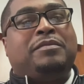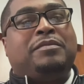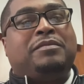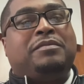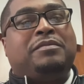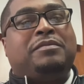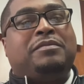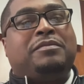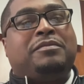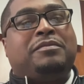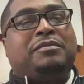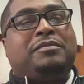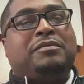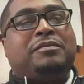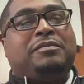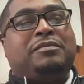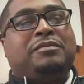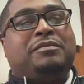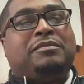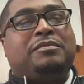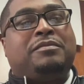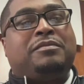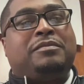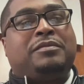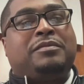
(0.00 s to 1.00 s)
Can you talk
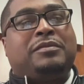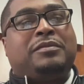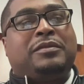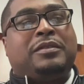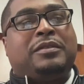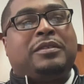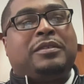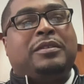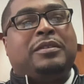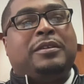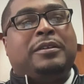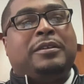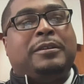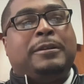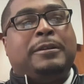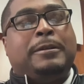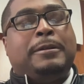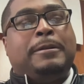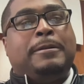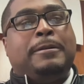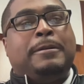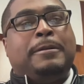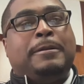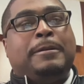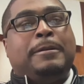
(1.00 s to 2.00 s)
about the grief your
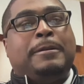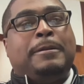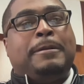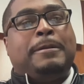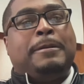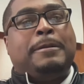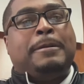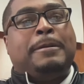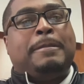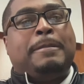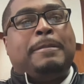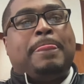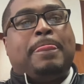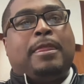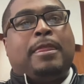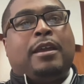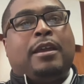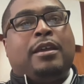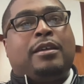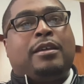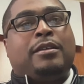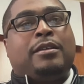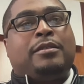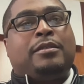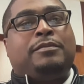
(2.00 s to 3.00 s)
family has dealt with?
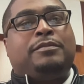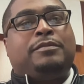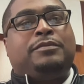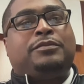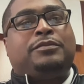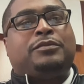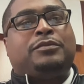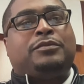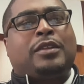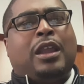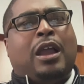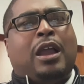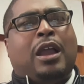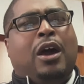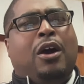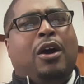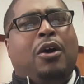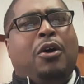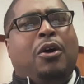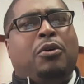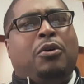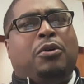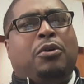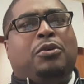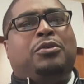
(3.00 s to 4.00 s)
You know, I
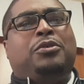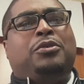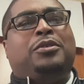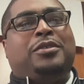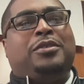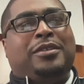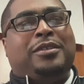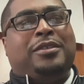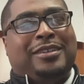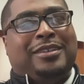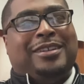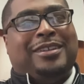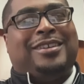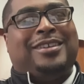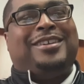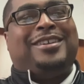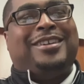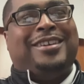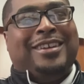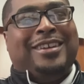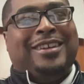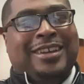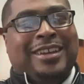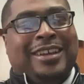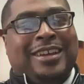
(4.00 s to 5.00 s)
know oh.
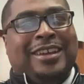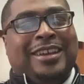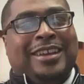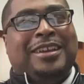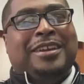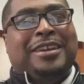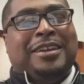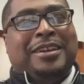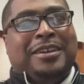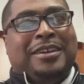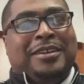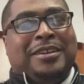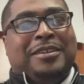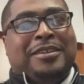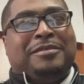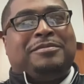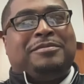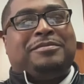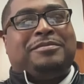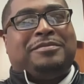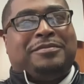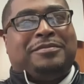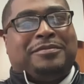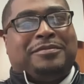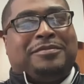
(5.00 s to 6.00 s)
there's no time that's
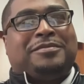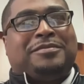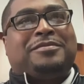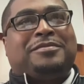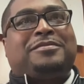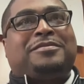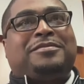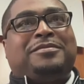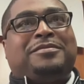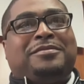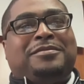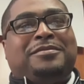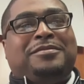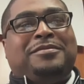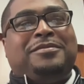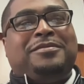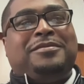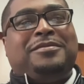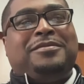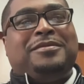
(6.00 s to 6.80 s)
long enough to deal with grief.